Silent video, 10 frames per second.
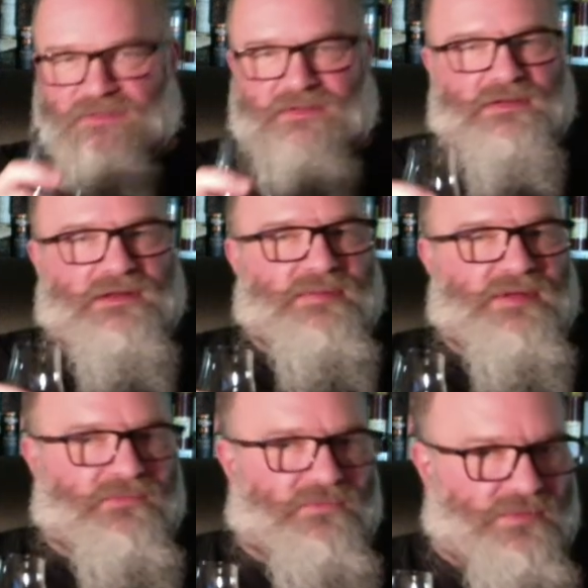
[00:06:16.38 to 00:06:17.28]
little
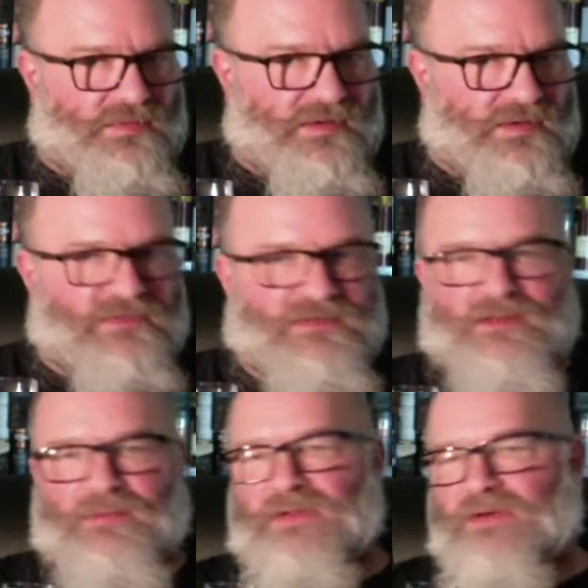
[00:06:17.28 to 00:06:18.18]
bit fruity, it's a
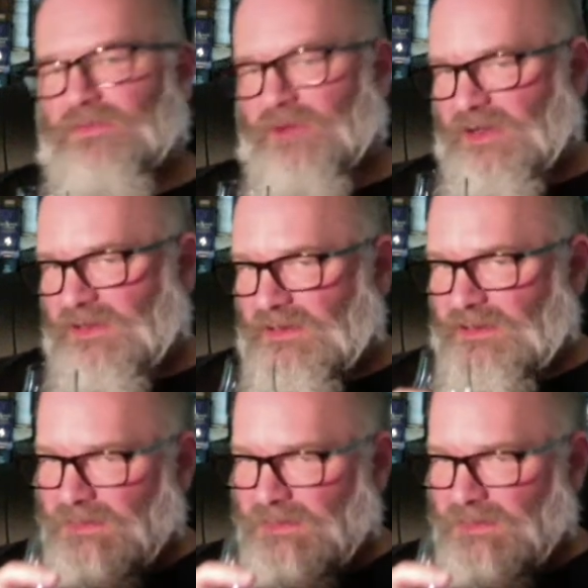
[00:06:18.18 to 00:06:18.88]
little bit grainy.